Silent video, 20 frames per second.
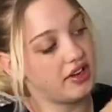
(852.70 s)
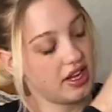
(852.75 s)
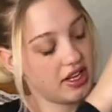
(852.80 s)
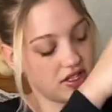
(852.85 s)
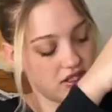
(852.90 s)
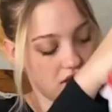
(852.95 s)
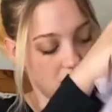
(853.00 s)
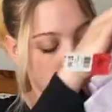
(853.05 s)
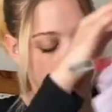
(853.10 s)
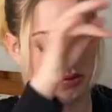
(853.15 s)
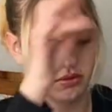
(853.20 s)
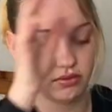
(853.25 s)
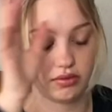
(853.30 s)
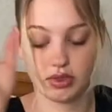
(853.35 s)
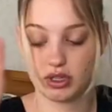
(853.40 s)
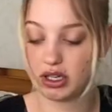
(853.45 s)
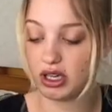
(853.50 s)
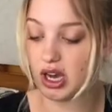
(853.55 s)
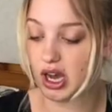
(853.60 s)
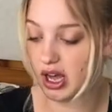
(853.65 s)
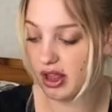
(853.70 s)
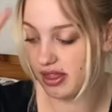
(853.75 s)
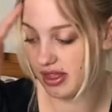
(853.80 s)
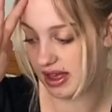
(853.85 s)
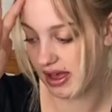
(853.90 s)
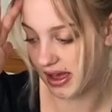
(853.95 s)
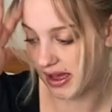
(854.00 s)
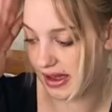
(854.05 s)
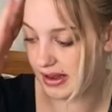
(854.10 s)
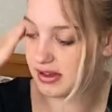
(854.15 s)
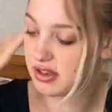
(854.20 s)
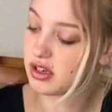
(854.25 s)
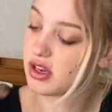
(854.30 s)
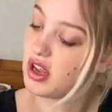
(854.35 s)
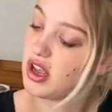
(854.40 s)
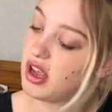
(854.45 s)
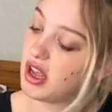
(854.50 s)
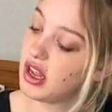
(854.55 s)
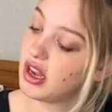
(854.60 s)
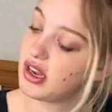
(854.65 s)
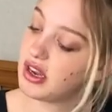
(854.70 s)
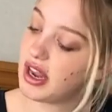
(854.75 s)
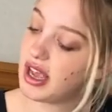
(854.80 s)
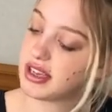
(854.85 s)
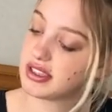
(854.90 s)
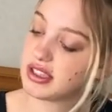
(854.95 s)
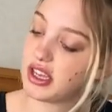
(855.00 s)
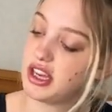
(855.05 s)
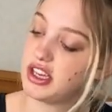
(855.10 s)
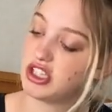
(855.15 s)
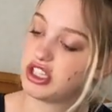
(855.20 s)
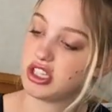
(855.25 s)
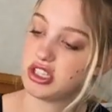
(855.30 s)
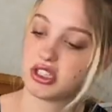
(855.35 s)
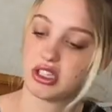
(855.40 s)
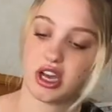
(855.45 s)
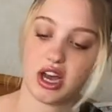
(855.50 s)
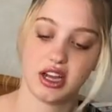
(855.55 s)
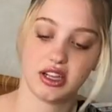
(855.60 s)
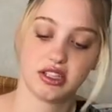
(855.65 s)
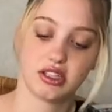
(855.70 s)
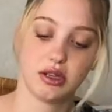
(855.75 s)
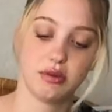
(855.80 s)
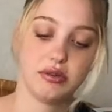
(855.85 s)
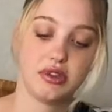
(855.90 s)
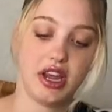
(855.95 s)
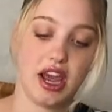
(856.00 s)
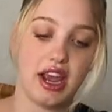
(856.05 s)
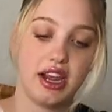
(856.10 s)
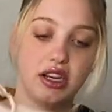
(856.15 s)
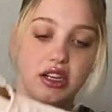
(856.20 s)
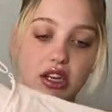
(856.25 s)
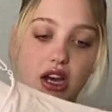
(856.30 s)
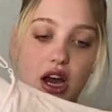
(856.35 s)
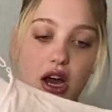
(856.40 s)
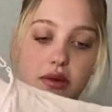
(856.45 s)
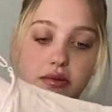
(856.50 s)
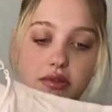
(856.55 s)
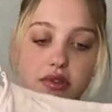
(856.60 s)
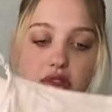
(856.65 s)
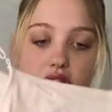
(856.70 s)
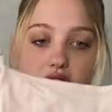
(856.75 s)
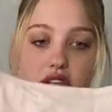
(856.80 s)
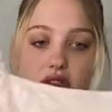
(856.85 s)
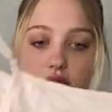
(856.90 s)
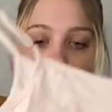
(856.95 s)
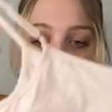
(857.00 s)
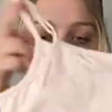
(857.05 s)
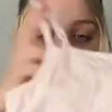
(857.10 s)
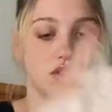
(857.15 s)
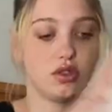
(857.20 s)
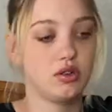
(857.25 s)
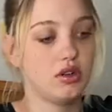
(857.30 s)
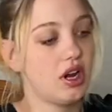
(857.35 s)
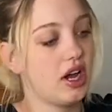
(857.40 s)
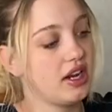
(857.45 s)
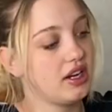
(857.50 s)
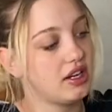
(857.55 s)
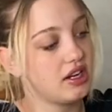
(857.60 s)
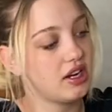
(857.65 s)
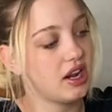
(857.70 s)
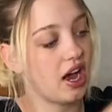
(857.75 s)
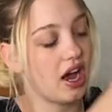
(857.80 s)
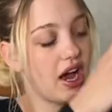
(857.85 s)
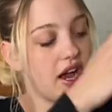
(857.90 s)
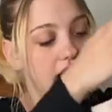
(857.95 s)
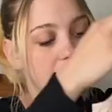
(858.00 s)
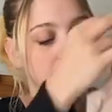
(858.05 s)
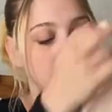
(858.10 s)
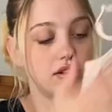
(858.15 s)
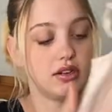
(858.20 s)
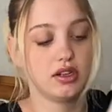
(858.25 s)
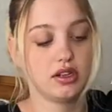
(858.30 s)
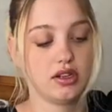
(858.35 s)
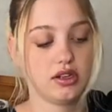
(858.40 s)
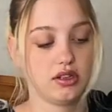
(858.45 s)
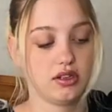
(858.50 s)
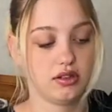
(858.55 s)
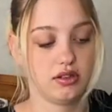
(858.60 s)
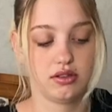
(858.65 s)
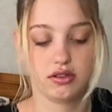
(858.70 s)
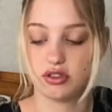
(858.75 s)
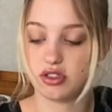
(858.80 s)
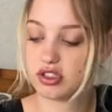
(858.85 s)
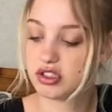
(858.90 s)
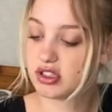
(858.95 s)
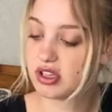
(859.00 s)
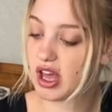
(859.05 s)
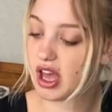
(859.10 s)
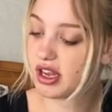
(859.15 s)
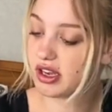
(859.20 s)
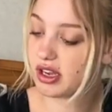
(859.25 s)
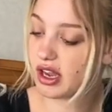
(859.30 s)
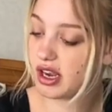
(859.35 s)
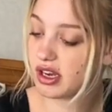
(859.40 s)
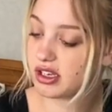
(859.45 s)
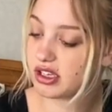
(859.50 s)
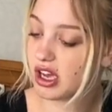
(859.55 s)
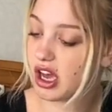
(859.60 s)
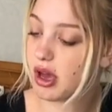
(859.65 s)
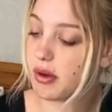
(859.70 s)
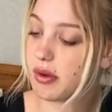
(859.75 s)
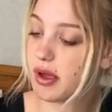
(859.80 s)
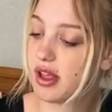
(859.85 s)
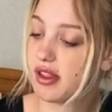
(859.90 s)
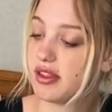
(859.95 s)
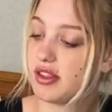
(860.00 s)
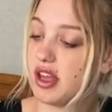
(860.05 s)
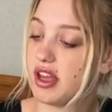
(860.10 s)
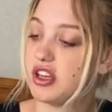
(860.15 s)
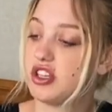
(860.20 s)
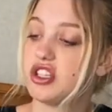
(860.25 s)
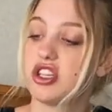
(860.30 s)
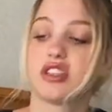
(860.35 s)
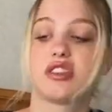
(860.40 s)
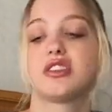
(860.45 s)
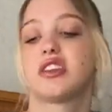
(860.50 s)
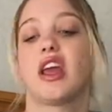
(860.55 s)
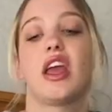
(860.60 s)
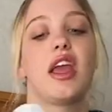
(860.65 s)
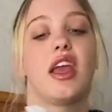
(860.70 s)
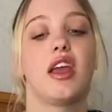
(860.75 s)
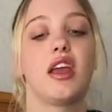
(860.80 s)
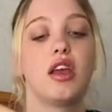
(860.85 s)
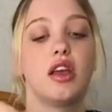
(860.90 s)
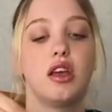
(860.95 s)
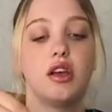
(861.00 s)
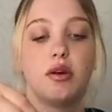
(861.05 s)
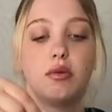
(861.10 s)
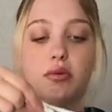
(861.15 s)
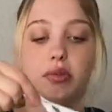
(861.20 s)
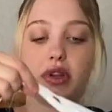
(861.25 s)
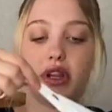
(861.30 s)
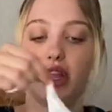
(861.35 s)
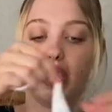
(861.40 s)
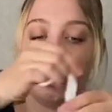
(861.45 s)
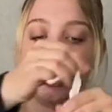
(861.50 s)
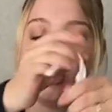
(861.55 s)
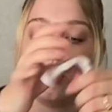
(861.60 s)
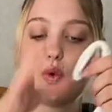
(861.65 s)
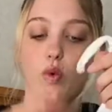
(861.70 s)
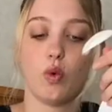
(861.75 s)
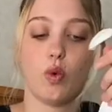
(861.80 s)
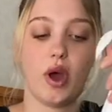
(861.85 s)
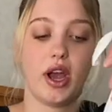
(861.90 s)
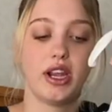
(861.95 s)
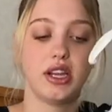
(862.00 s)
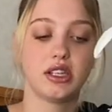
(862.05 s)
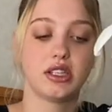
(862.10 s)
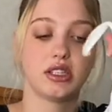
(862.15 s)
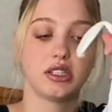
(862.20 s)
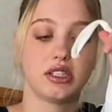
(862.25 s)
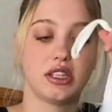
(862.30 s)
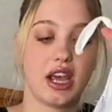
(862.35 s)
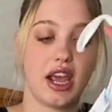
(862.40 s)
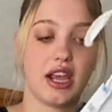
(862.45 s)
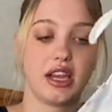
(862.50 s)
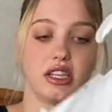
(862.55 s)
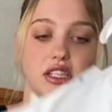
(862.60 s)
it, so got that. Next, I just got some tank tops. This was $2.99, just that tank top, and then just a plain white tank